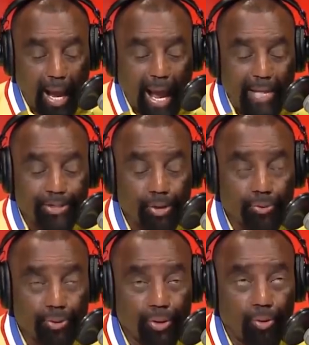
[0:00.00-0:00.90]
I
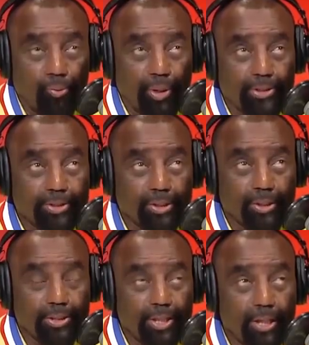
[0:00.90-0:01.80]
don't know what it's
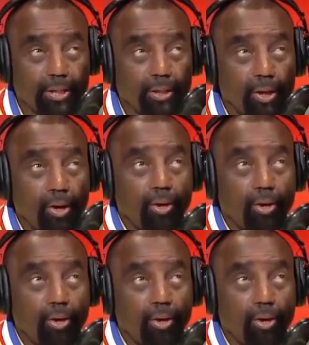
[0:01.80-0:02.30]
going to take.